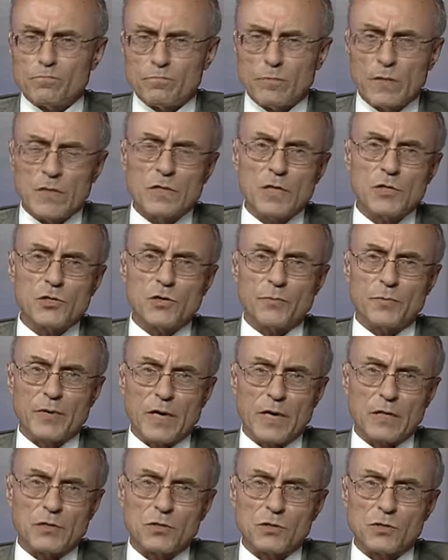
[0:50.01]
industrial
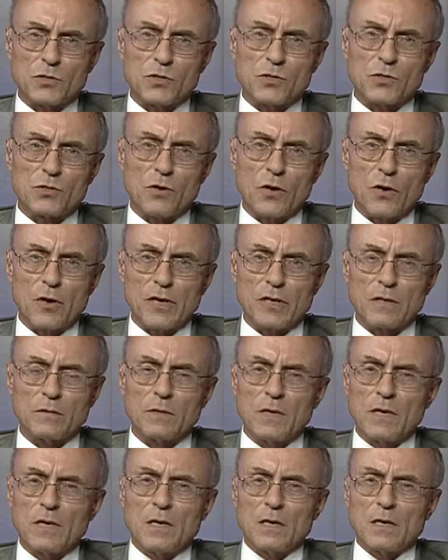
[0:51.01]
production is growing
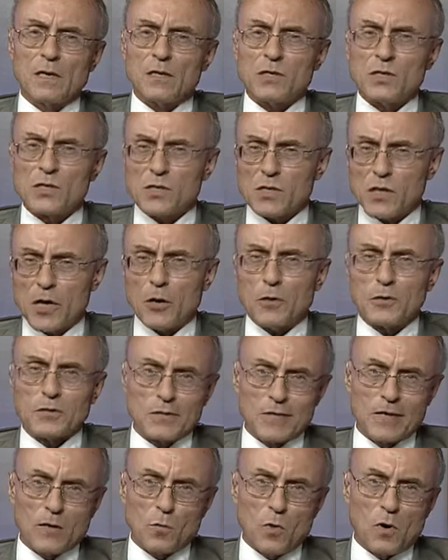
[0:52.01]
slower
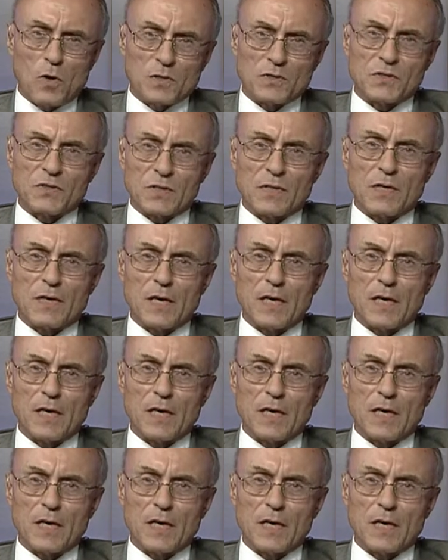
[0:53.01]
than it was.